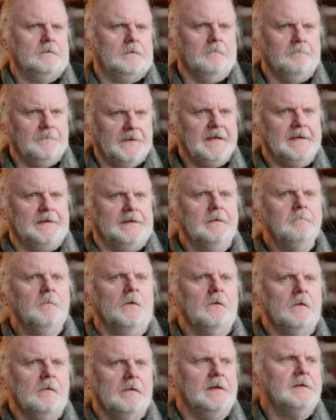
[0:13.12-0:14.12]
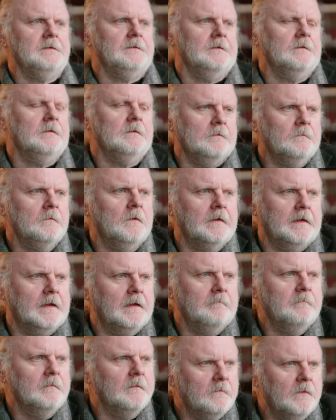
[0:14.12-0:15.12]
completely, more or less, on what
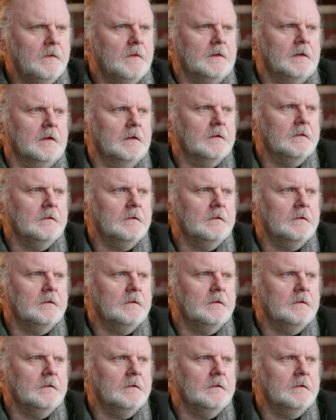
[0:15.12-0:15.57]
I'm working